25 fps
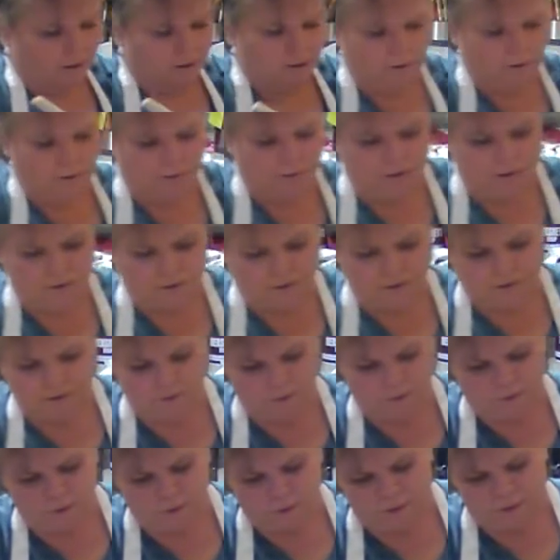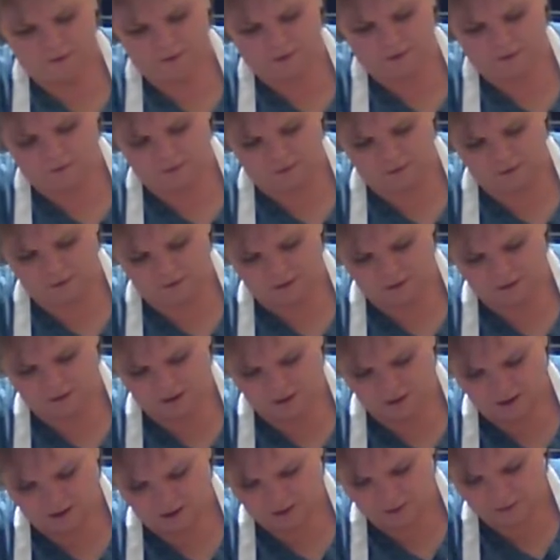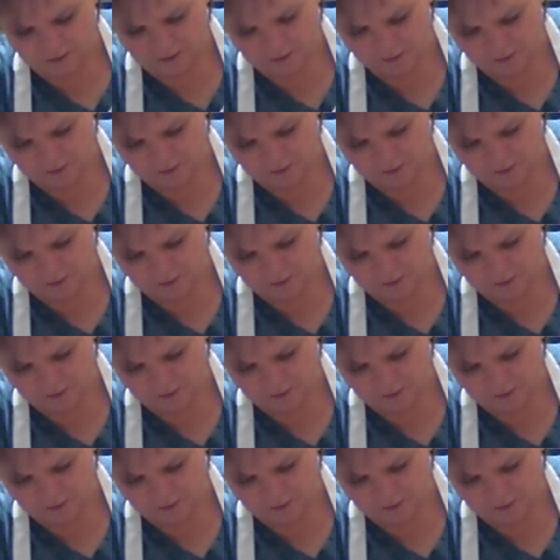We're going to pour this over the top,